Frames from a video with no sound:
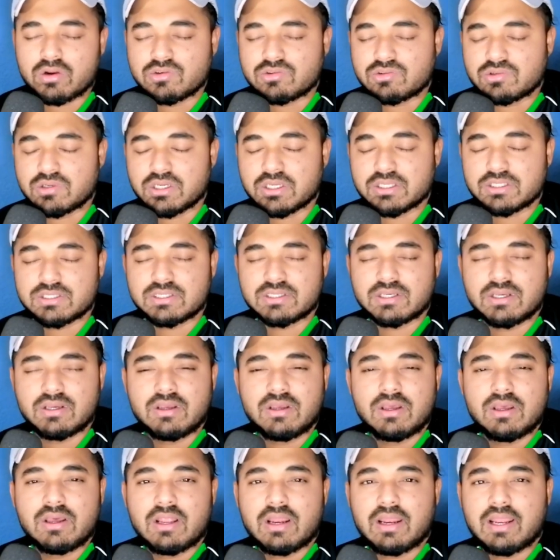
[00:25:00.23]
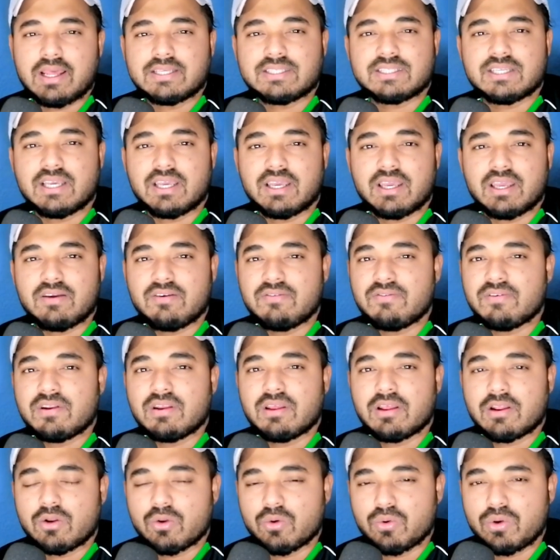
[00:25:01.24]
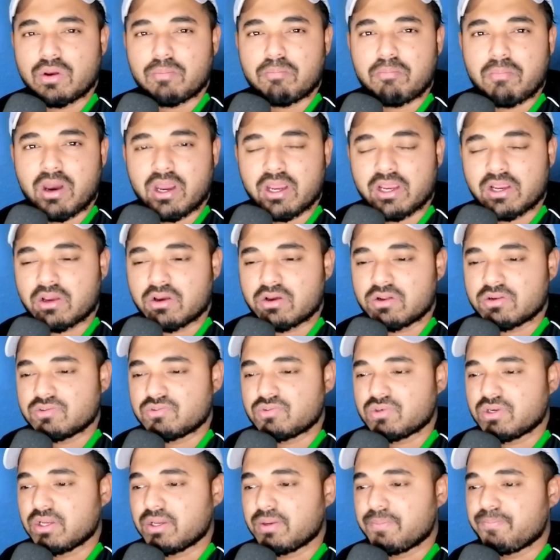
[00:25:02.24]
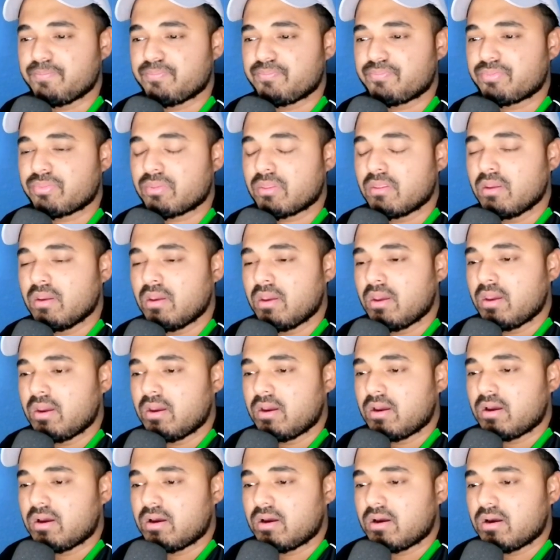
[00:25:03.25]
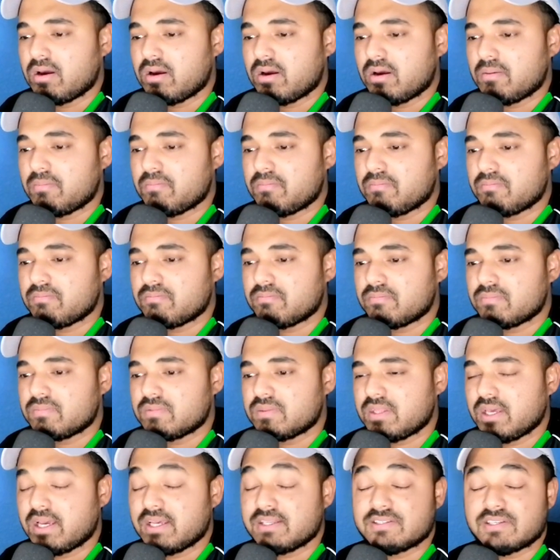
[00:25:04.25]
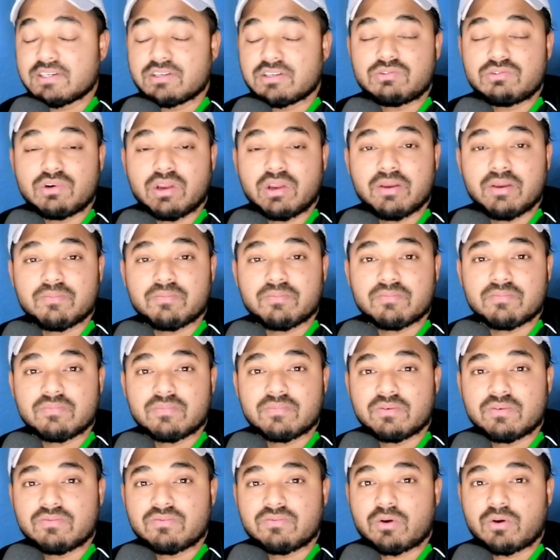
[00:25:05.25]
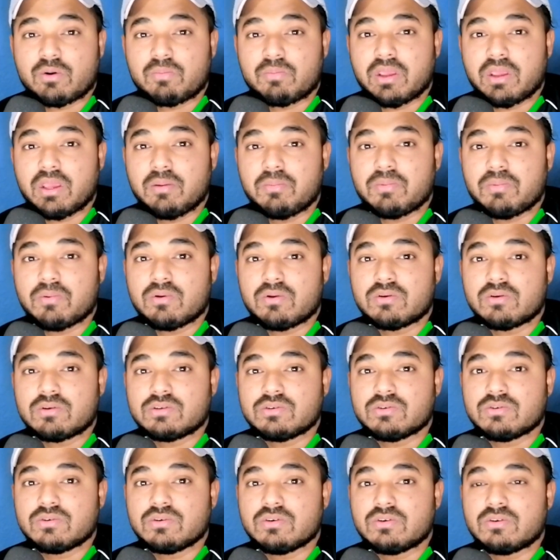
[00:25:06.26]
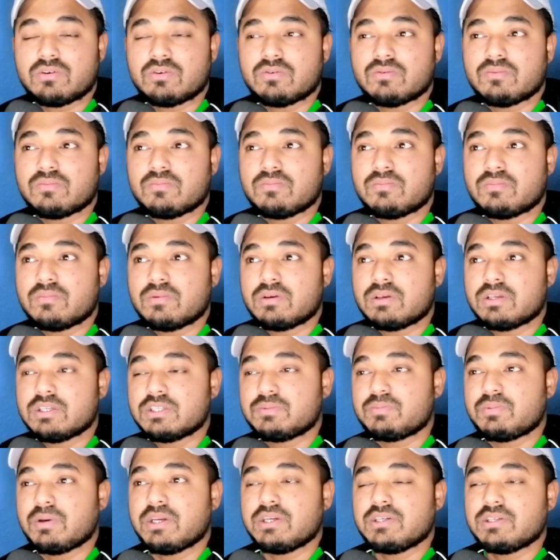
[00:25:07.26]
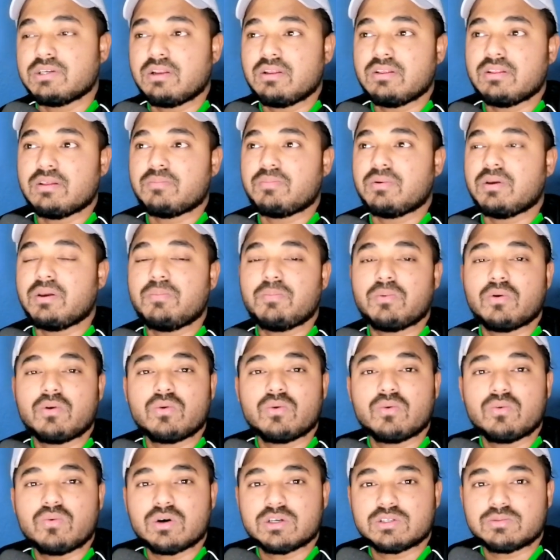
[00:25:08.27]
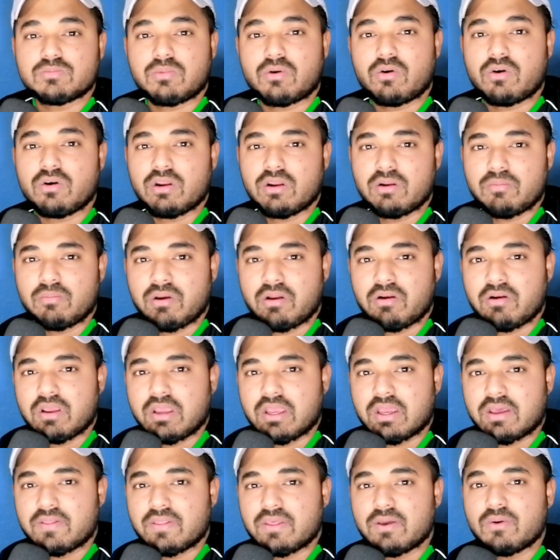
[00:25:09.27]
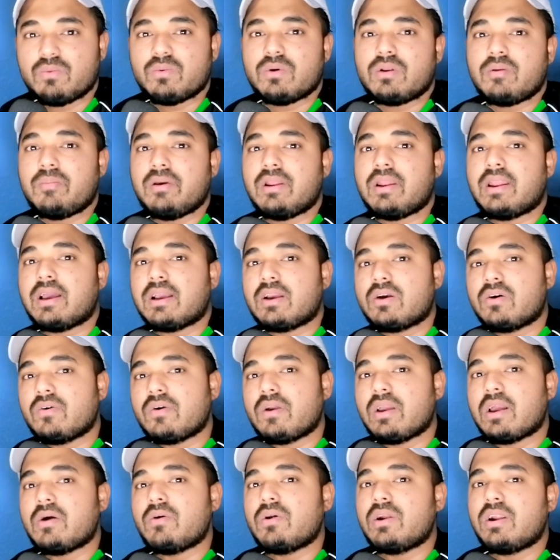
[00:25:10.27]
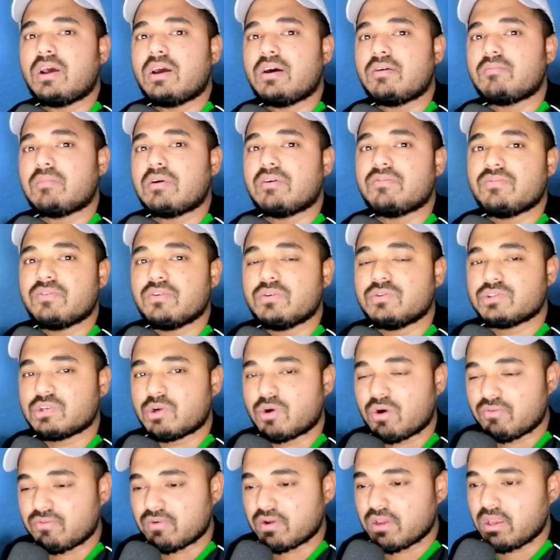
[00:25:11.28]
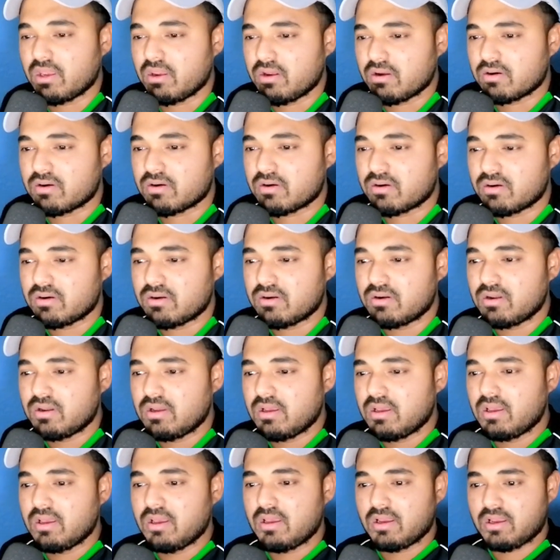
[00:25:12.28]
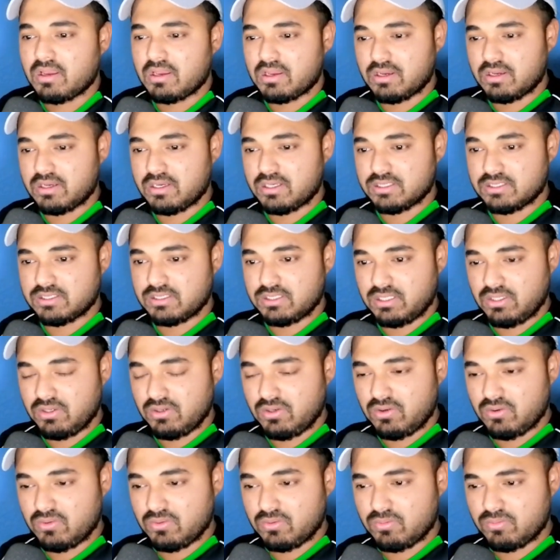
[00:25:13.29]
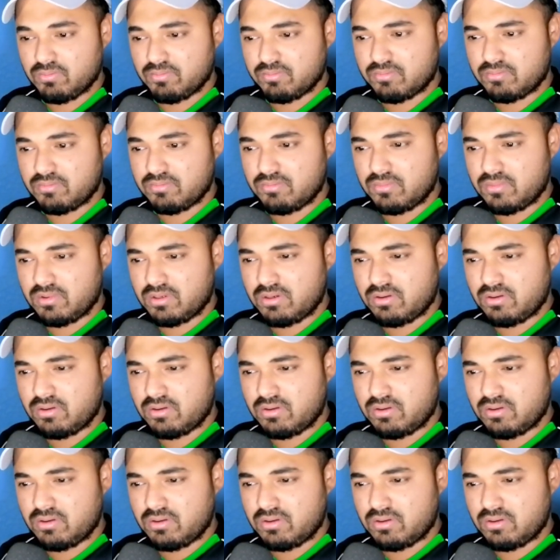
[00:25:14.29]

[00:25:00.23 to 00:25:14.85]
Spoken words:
countries, let's say even included my country. That's a dream for people to, you know, especially the people who was born in America, they will be like, okay, I want to have my future over here. Because, you know,